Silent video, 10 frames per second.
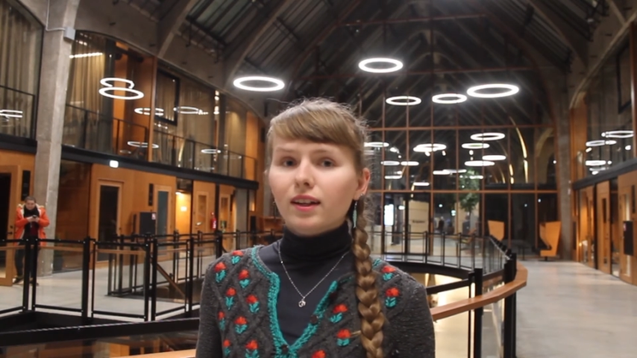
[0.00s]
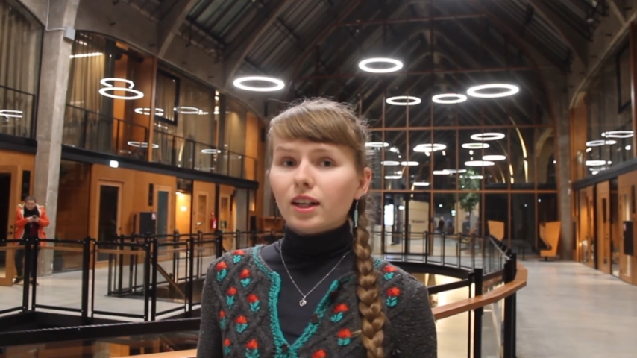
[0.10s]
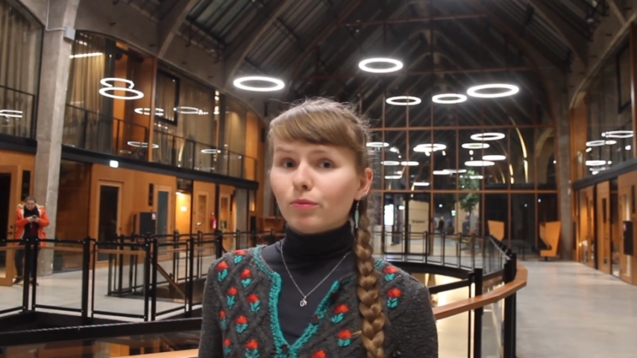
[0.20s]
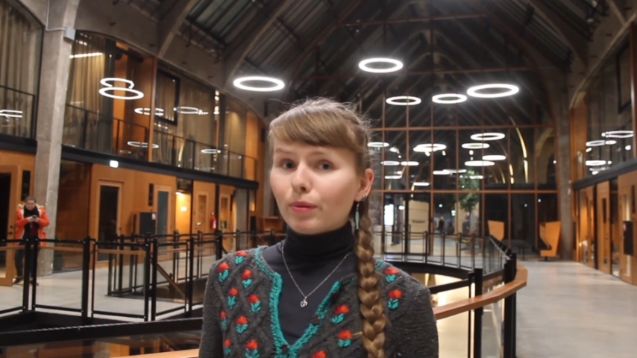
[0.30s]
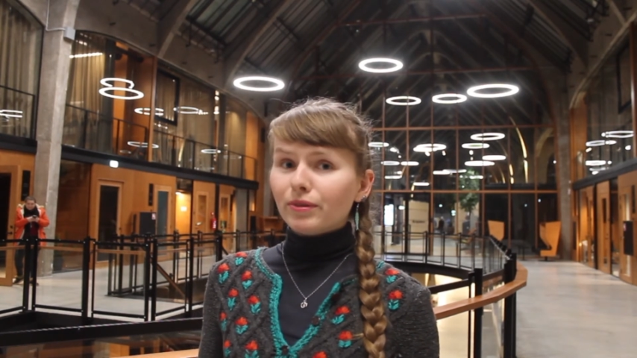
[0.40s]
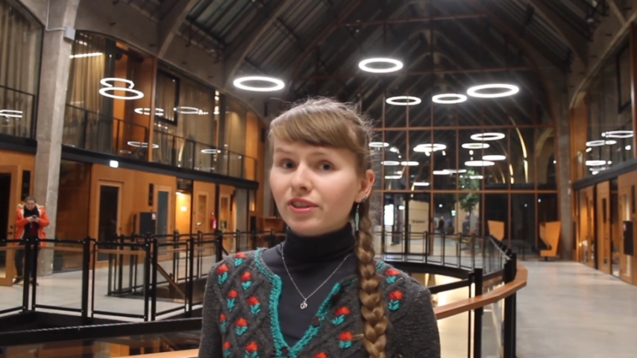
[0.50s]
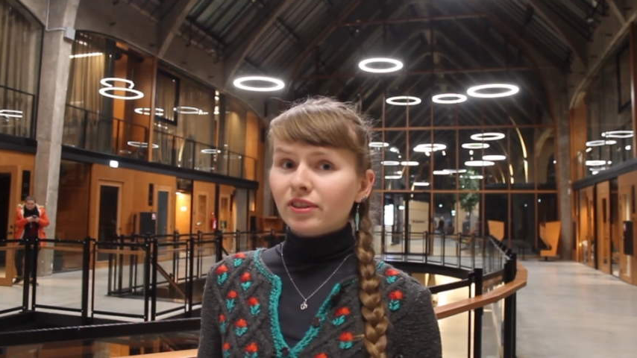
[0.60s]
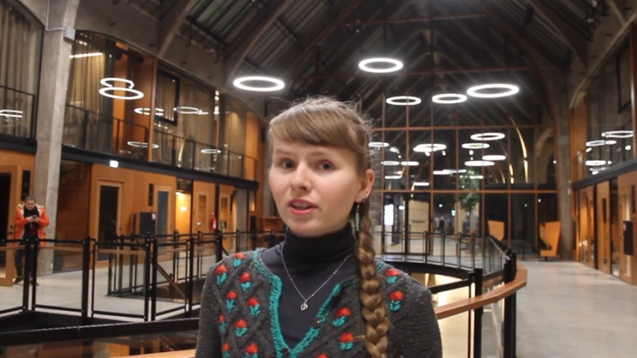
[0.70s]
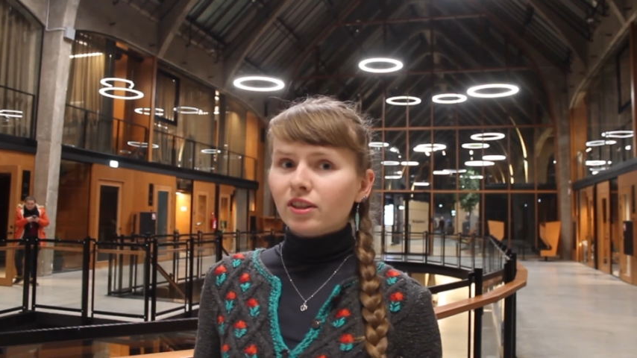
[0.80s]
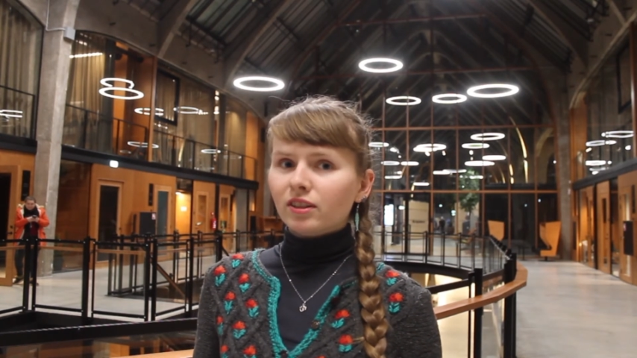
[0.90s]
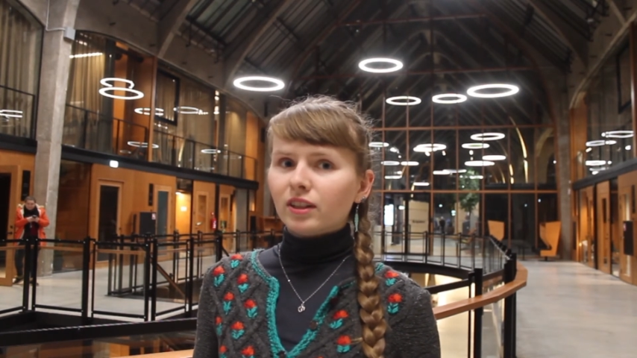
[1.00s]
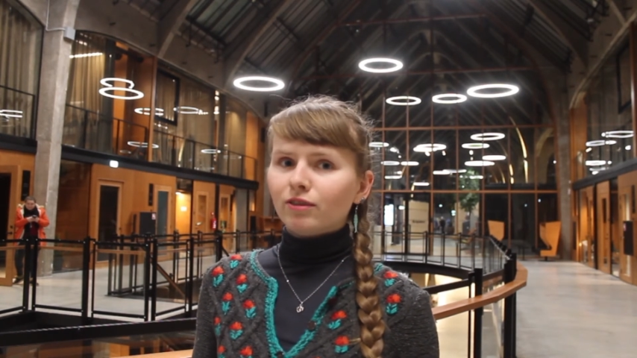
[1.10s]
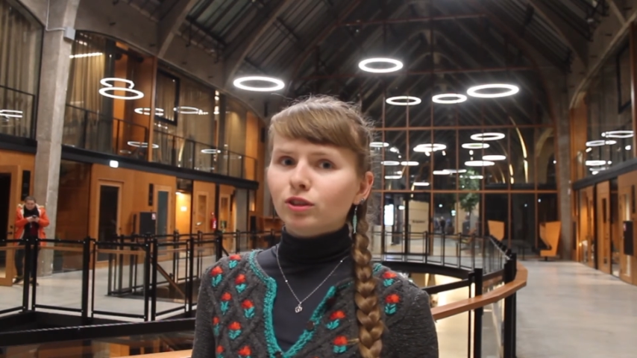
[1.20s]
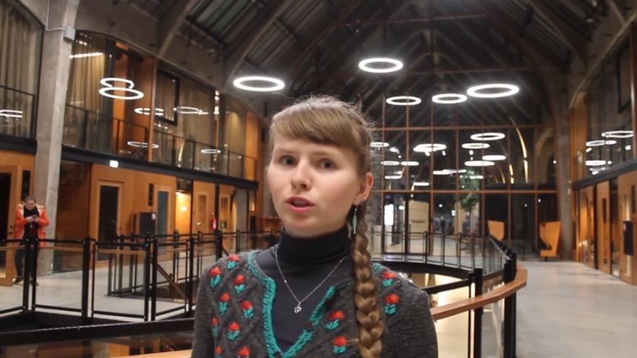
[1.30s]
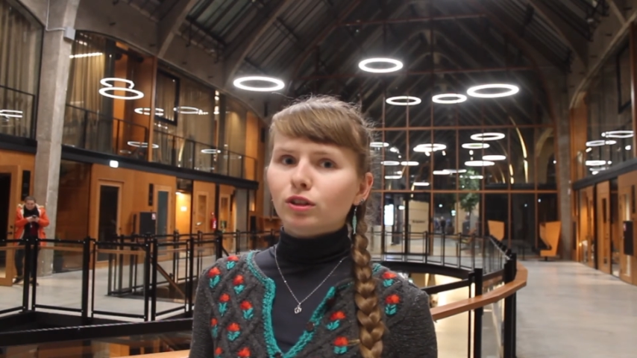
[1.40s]
In my presentation, I
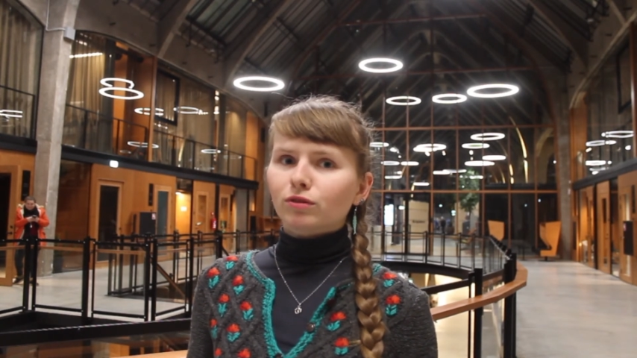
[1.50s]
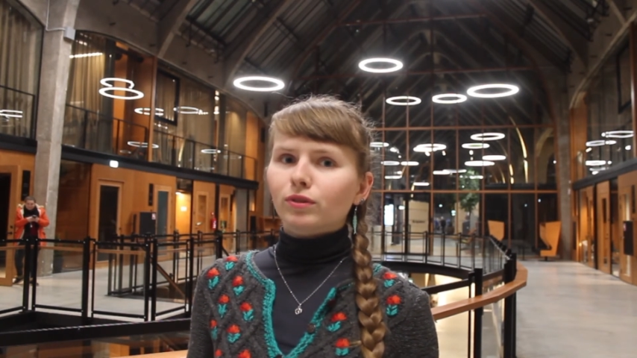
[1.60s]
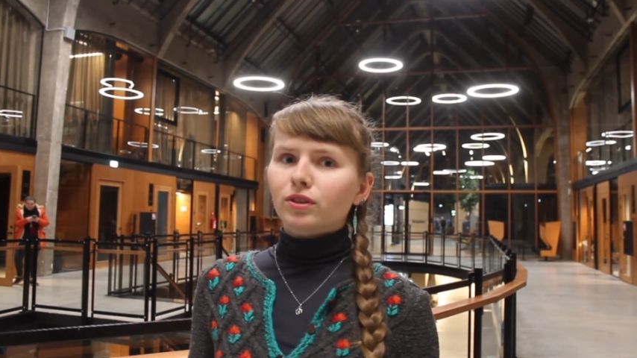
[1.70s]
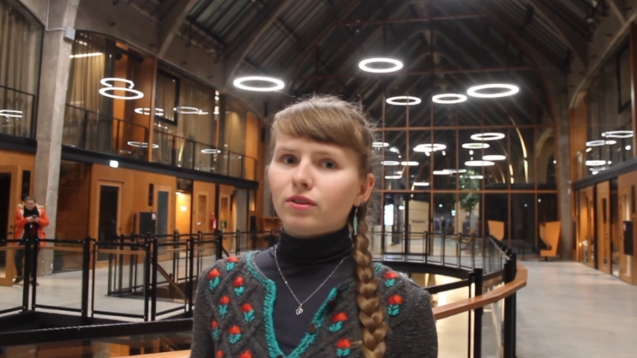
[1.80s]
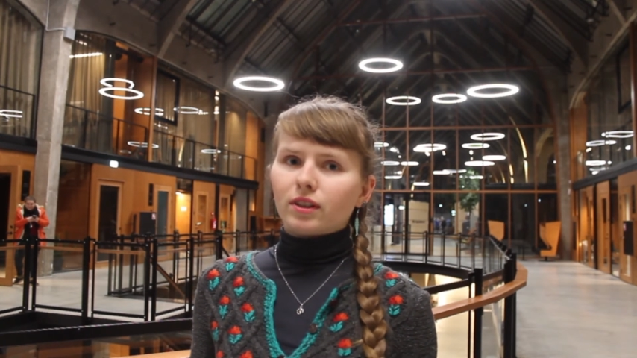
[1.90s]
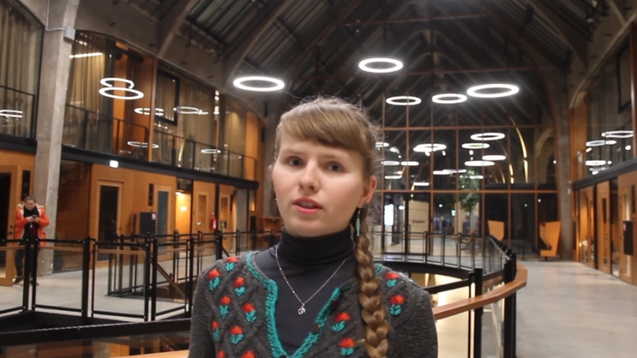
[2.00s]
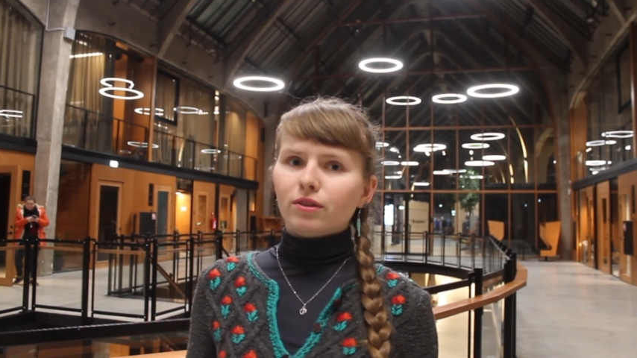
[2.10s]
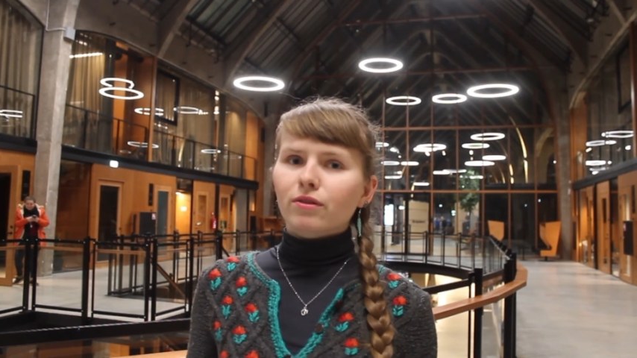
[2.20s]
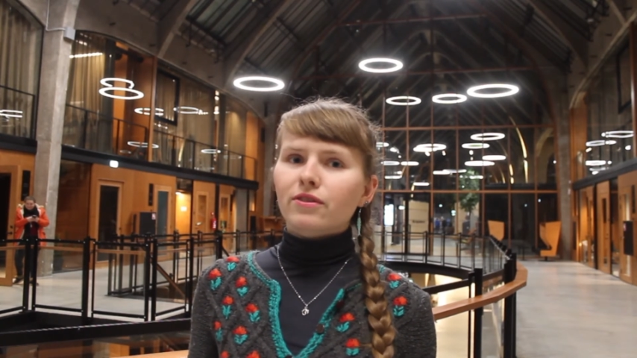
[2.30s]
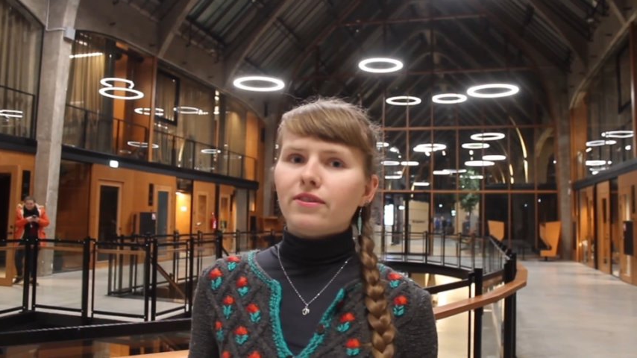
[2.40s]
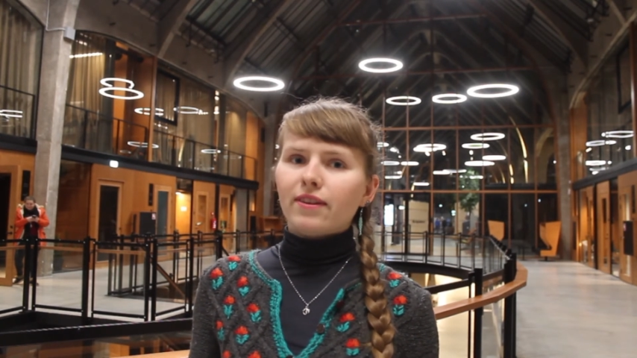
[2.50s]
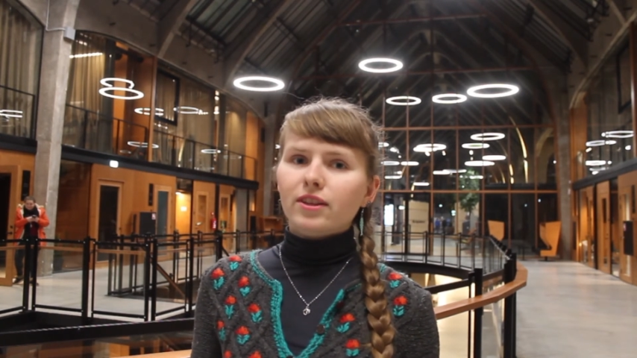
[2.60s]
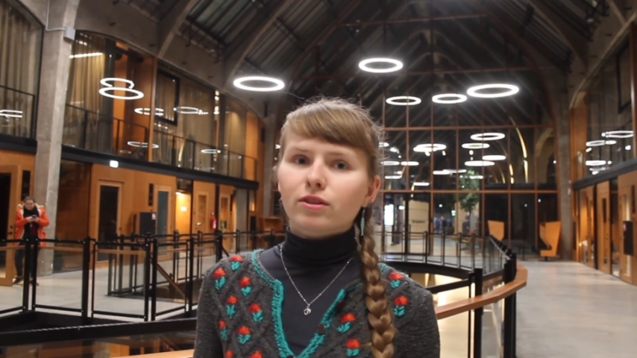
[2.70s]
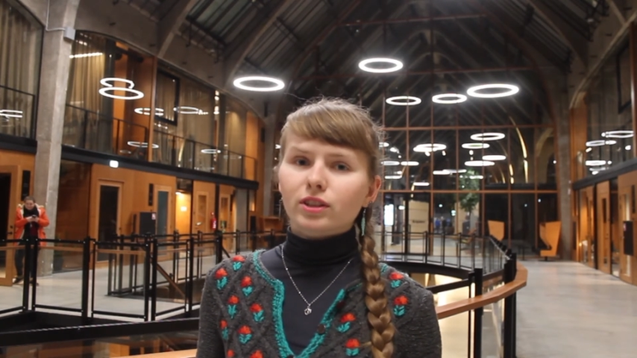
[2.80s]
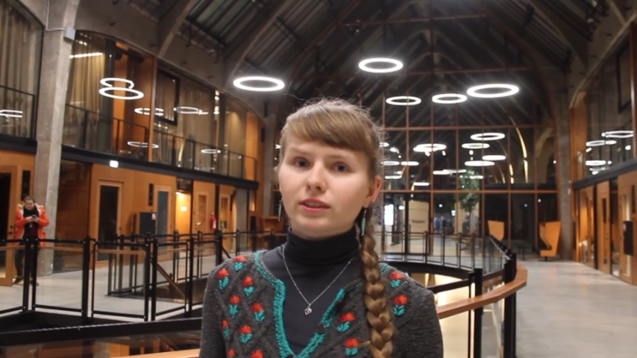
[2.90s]
will talk what you can do in
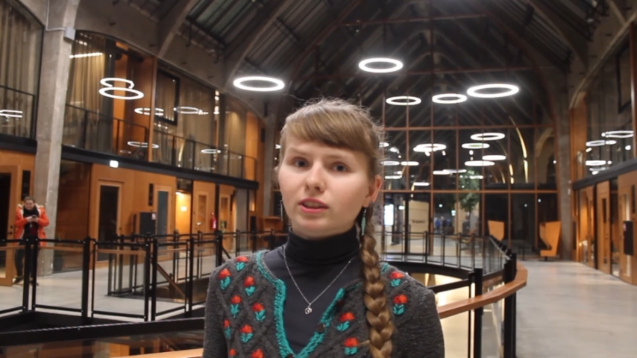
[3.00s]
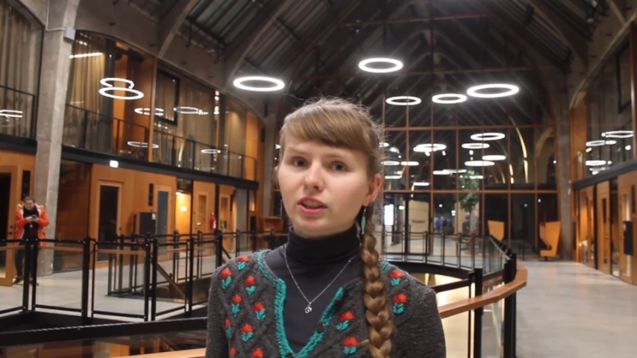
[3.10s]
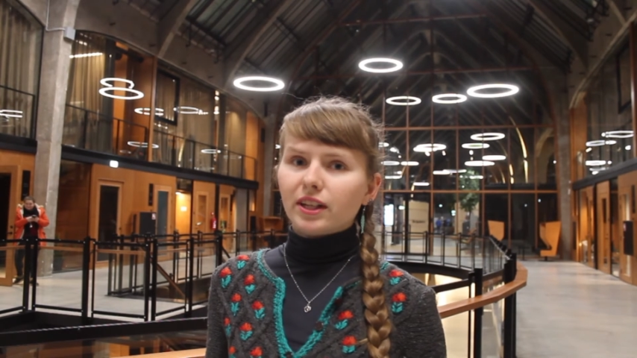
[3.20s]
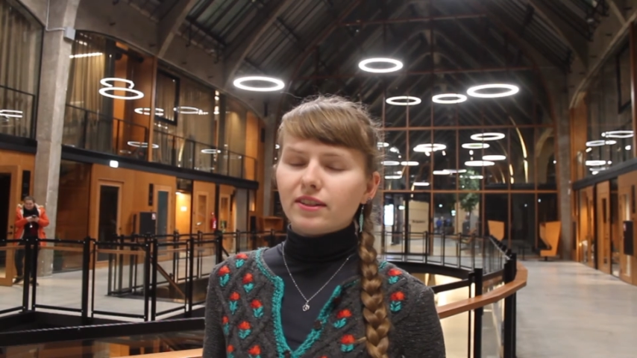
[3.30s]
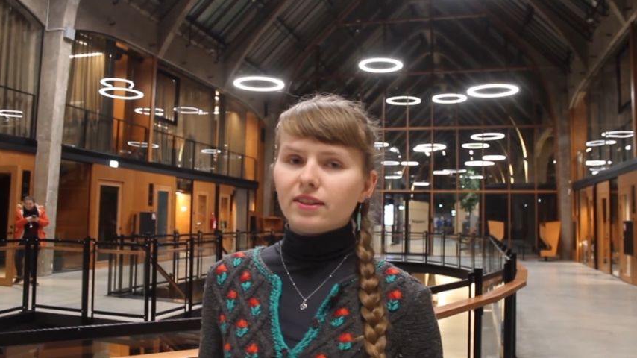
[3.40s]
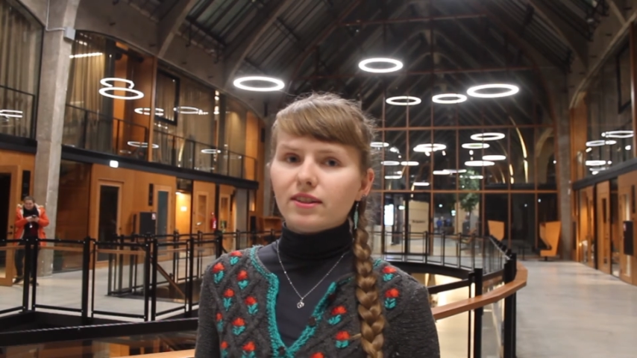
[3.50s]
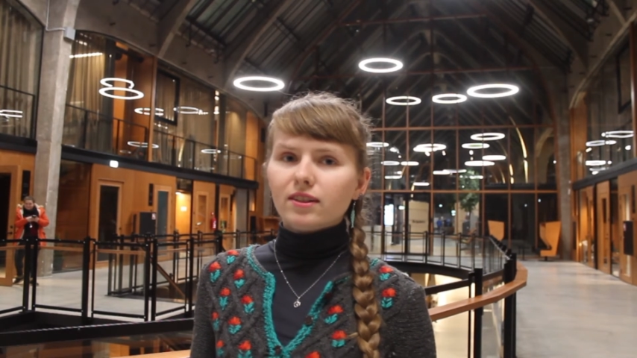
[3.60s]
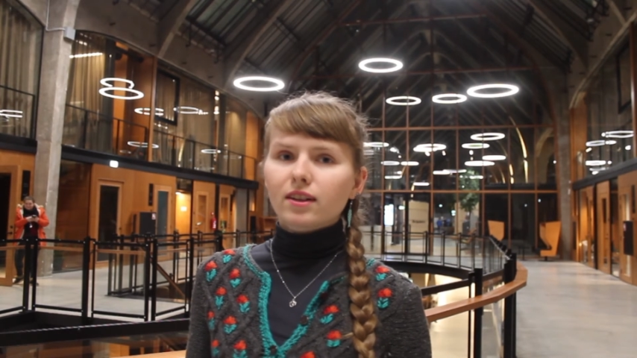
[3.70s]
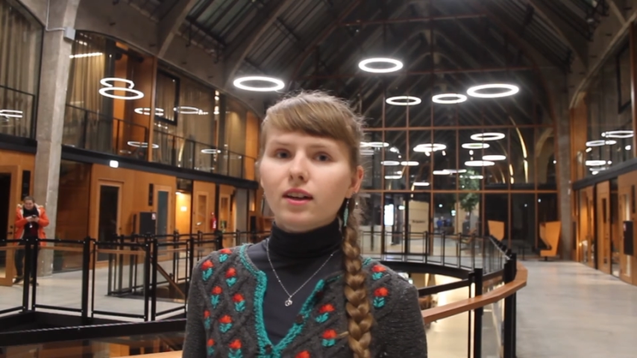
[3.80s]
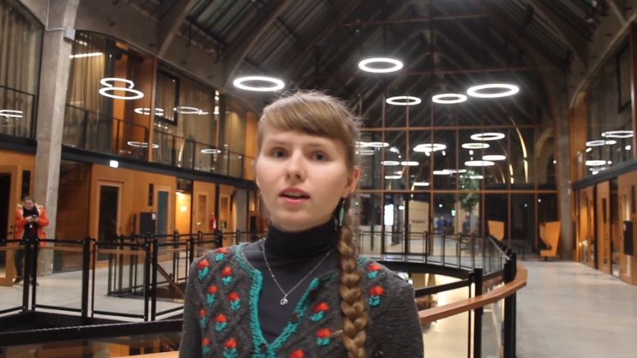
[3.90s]
these non-trivial cases.